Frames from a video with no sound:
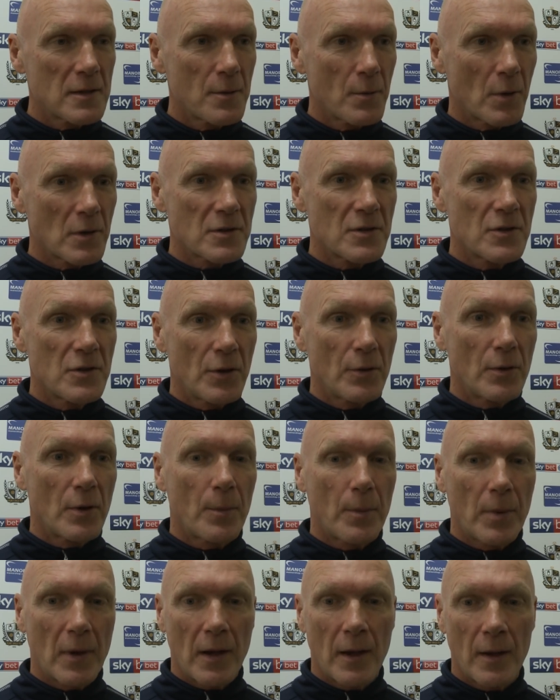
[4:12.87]
He wasn't due to
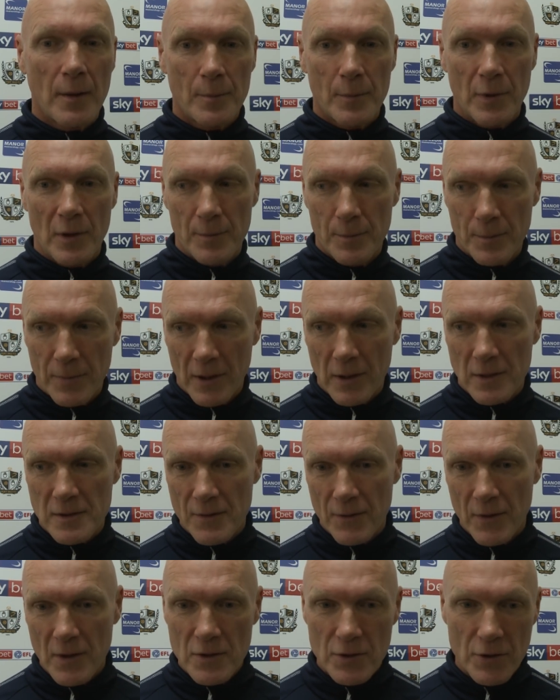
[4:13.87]
play, but because
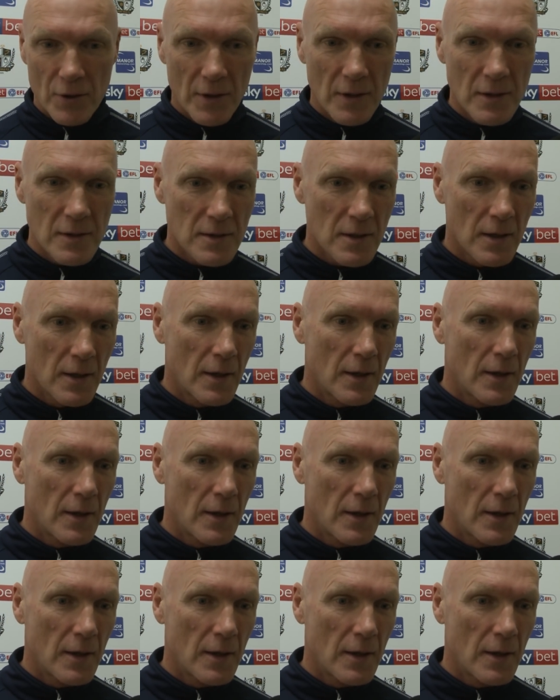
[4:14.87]
of injuries,